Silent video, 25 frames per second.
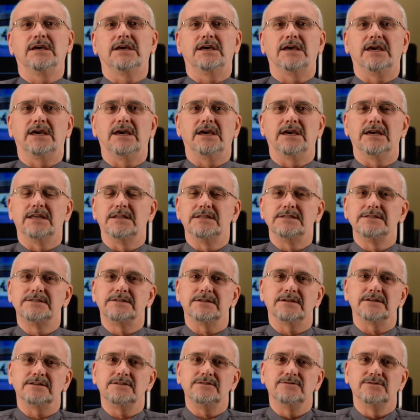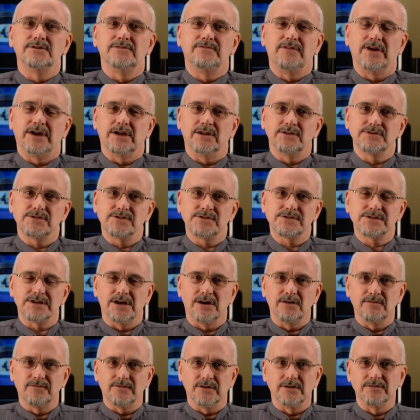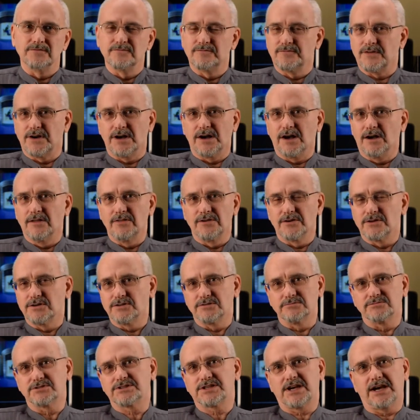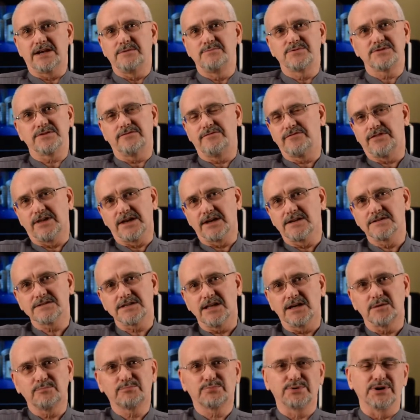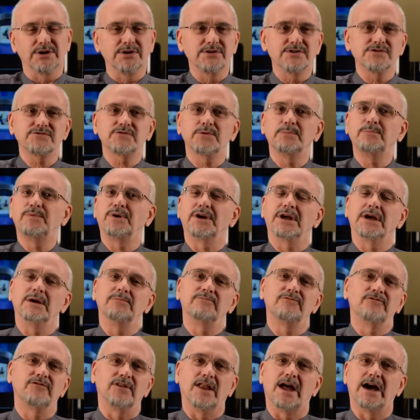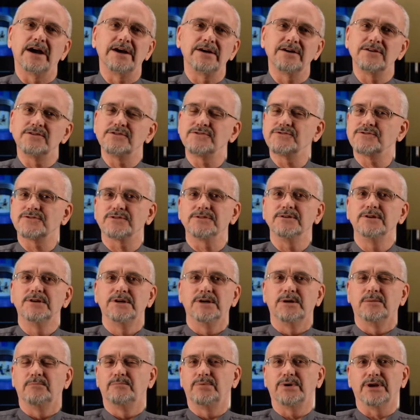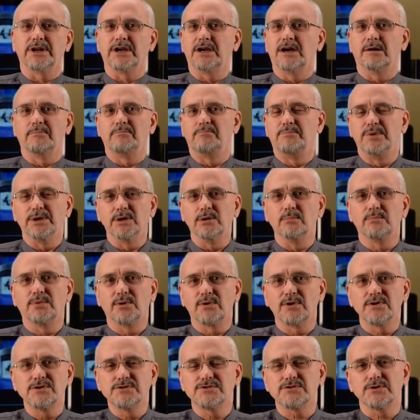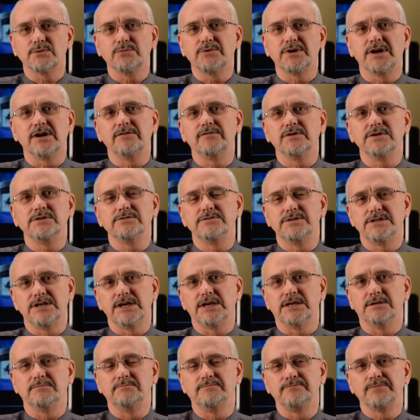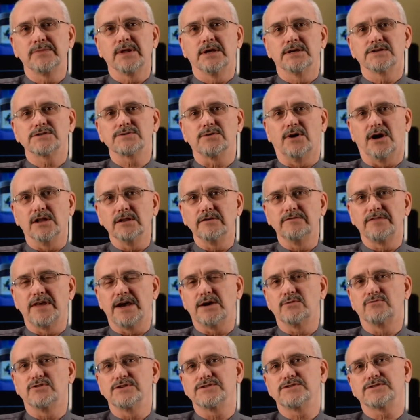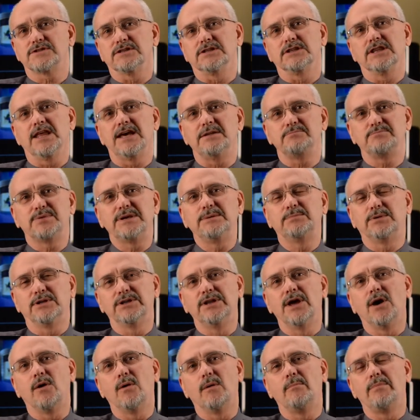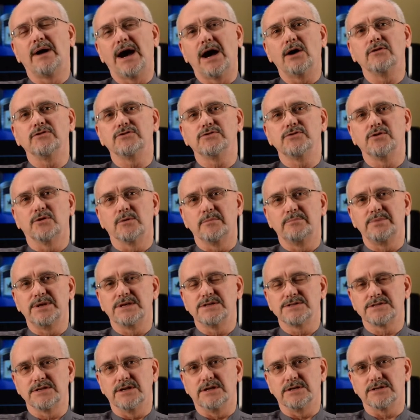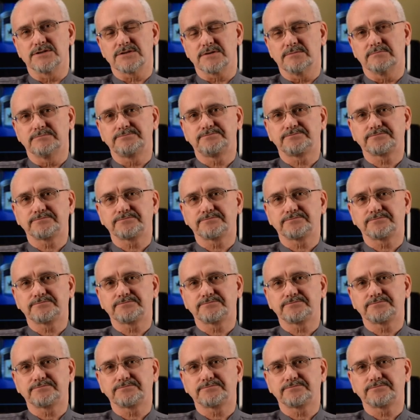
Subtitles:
and you availed yourself of other types of things like printers for putting up flyers or putting up billboards or whatever you did. So all of that was to let people know about your business.